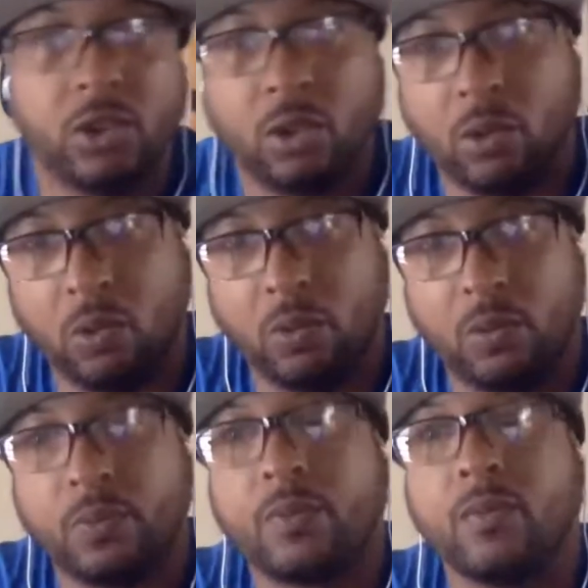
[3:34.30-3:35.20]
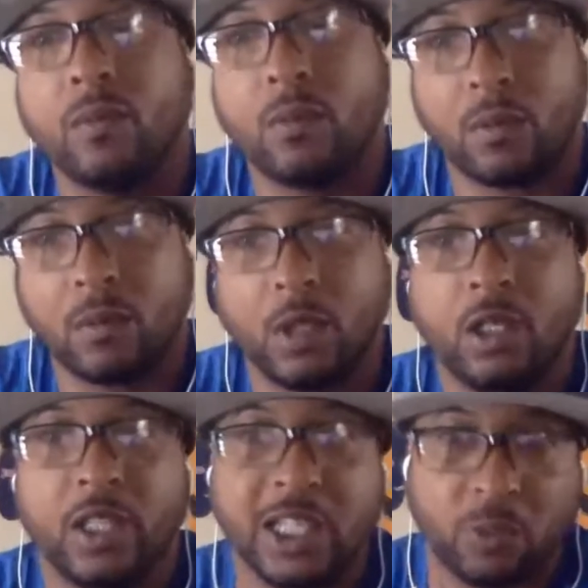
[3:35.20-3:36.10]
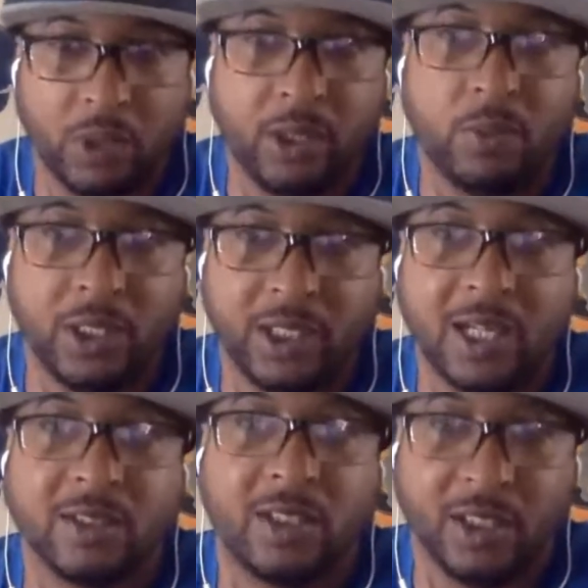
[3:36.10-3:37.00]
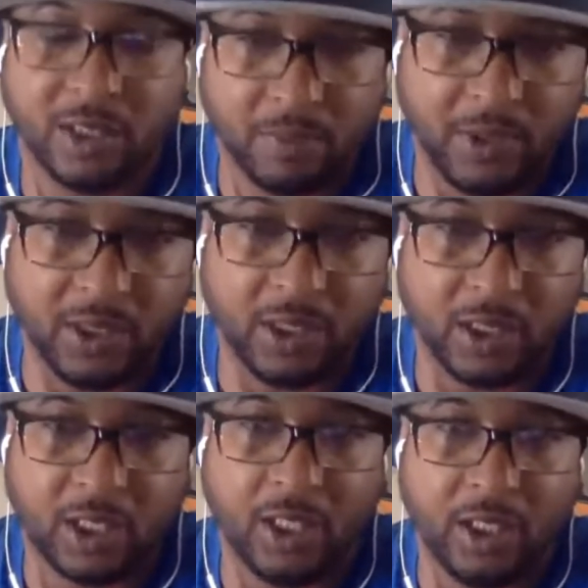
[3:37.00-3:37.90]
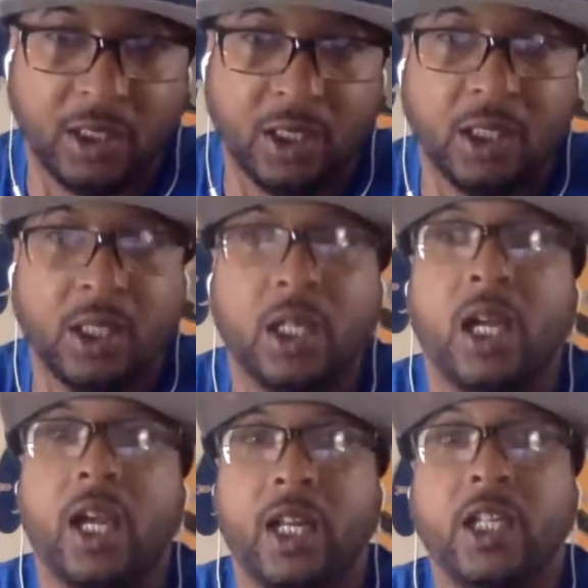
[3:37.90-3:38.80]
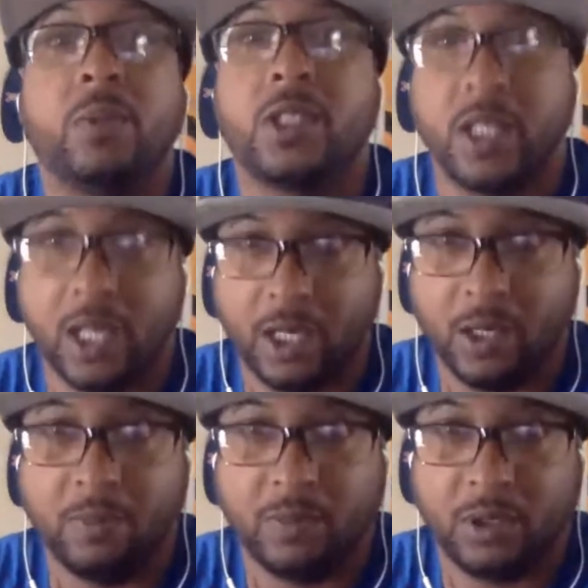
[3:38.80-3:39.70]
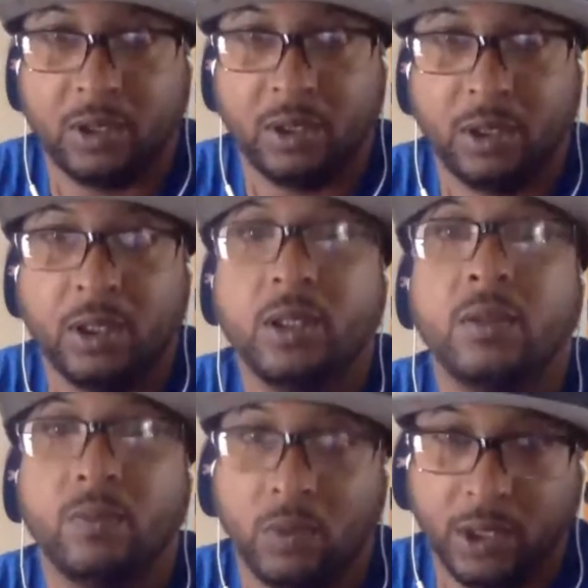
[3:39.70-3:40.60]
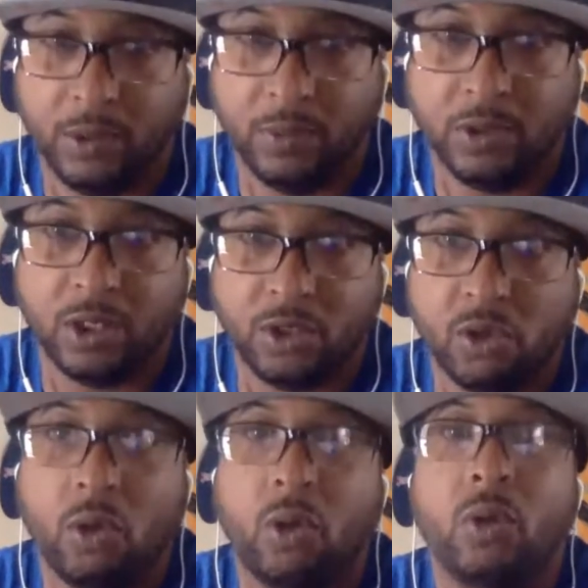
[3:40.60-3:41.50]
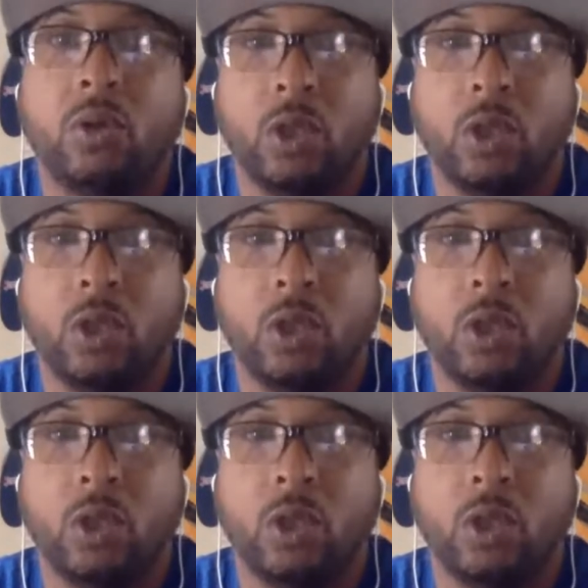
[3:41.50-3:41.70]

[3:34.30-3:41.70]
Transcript: So that's when he went downstairs to meet the kid, and he was set up when he was in the store.